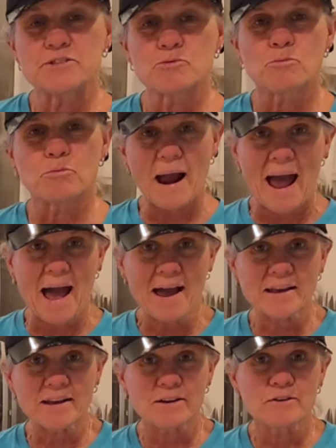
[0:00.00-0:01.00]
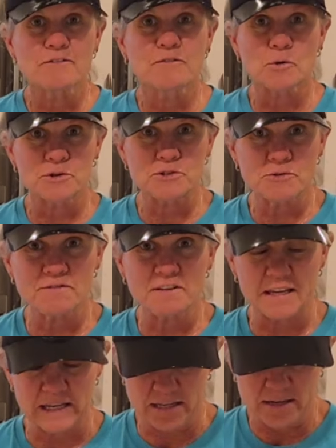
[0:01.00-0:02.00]
this rack for sous
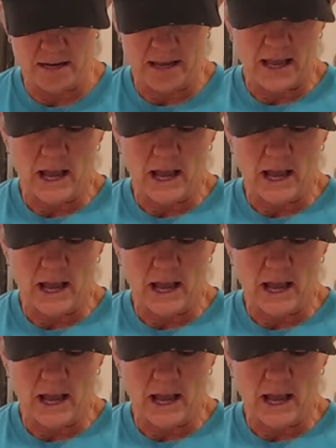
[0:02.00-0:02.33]
vide